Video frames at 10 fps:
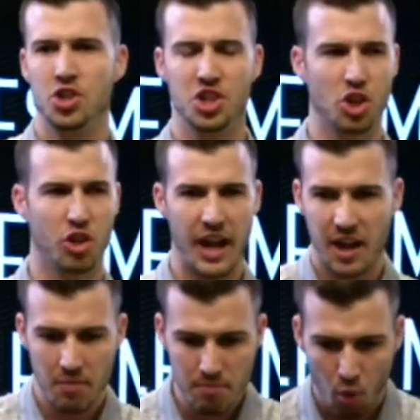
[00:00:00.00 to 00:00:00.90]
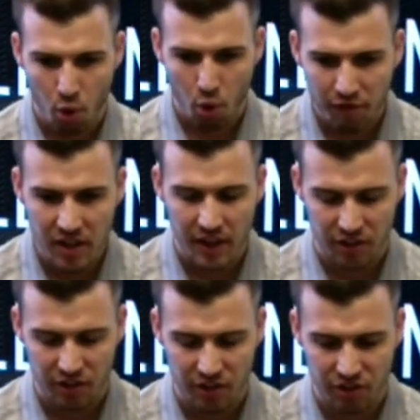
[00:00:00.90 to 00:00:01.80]
just so that I can morph into
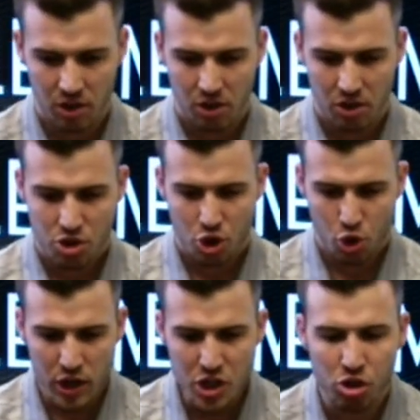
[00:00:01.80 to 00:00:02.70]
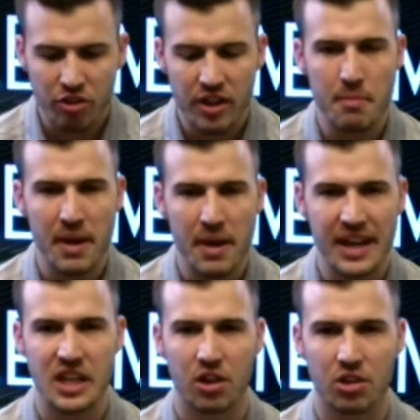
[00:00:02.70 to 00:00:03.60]
this creature that
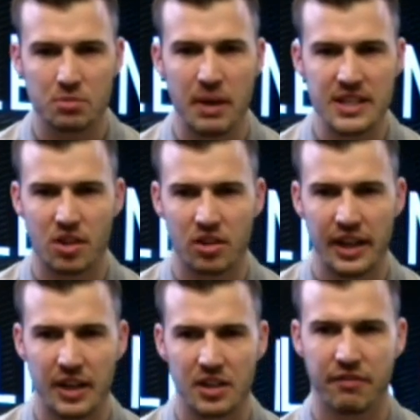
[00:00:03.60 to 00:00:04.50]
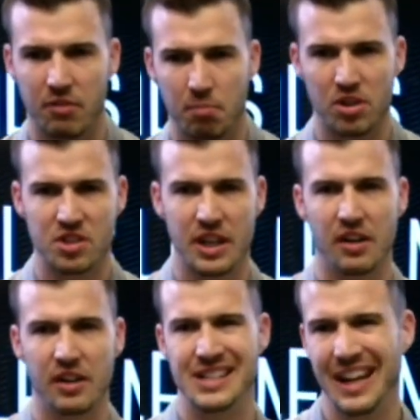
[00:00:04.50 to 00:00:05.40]
makes cells based on like different
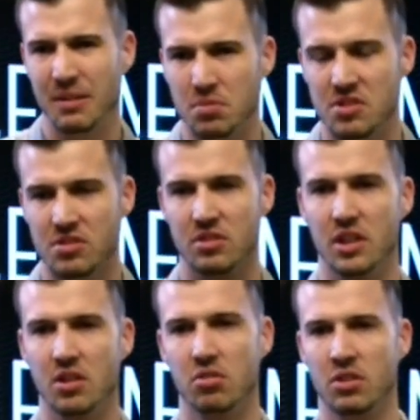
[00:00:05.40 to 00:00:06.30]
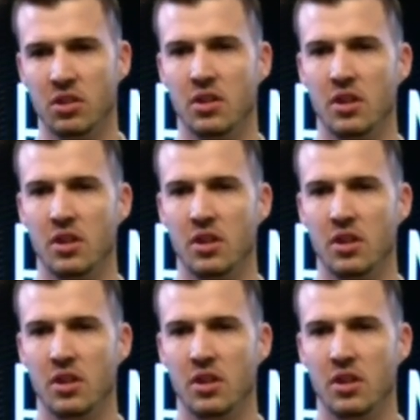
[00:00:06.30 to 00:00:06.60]
personality types. You know,